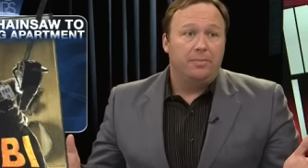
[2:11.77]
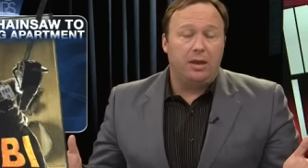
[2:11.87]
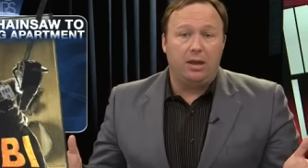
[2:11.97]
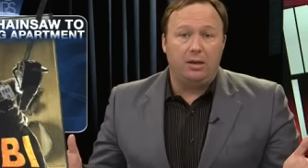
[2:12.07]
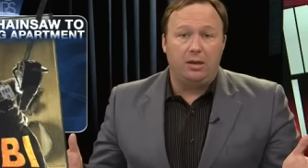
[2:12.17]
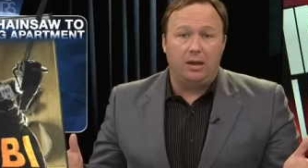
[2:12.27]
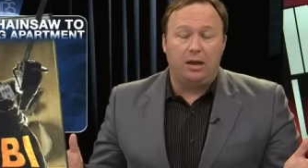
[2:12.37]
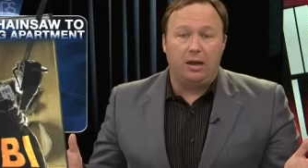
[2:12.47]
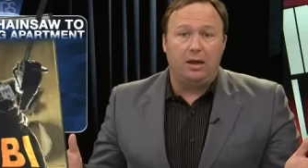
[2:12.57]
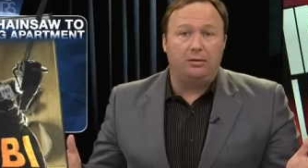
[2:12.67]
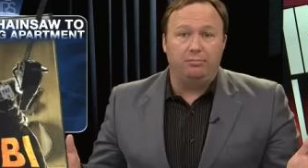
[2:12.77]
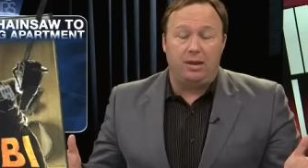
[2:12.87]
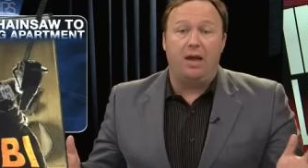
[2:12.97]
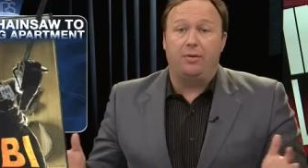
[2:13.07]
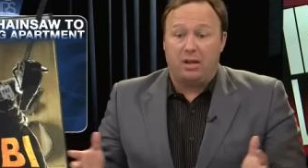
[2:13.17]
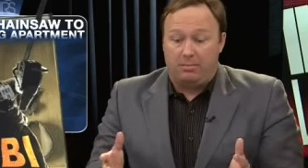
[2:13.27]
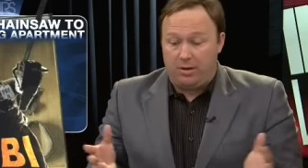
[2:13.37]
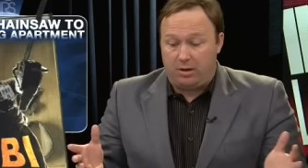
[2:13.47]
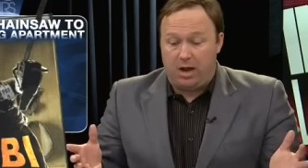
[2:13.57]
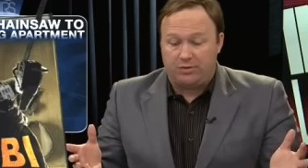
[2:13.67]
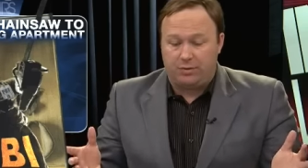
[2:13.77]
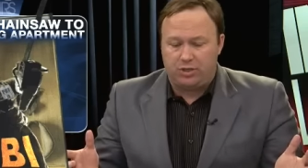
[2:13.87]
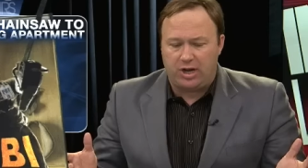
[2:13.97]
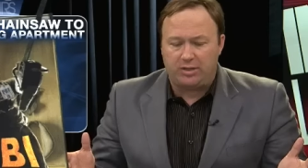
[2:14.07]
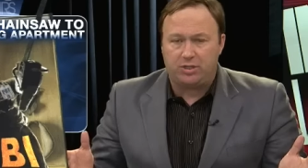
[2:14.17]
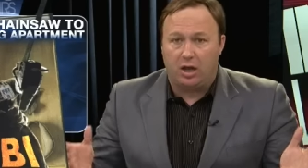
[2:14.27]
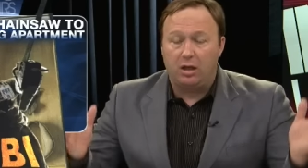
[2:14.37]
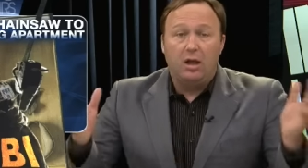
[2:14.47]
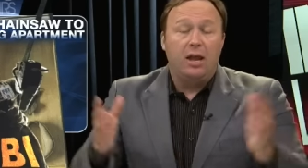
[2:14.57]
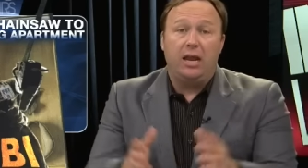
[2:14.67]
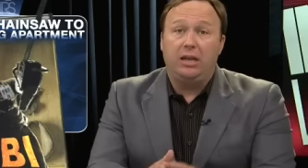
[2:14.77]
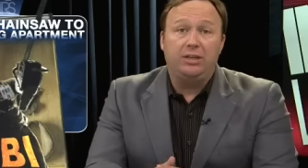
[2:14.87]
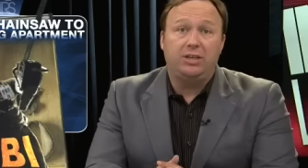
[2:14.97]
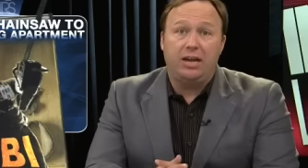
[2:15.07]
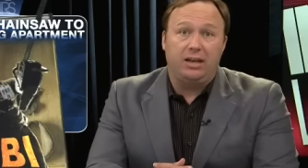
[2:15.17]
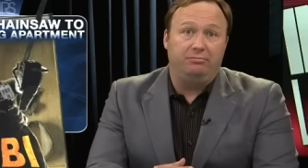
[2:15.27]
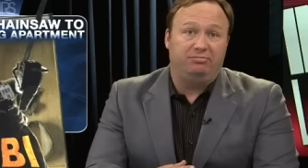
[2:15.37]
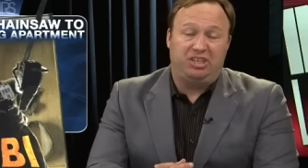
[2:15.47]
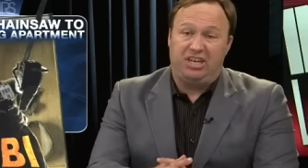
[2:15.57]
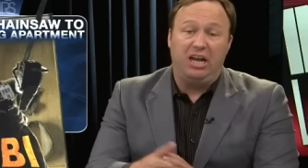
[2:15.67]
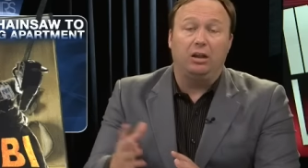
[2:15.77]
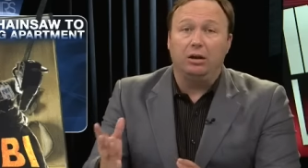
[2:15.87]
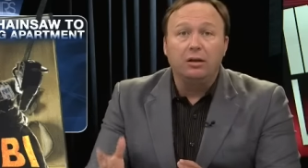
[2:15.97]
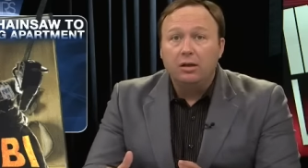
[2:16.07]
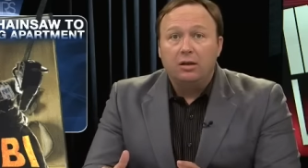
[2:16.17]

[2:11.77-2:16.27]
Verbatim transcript: And now they're coming to your house with a chainsaw. At least they didn't kill her.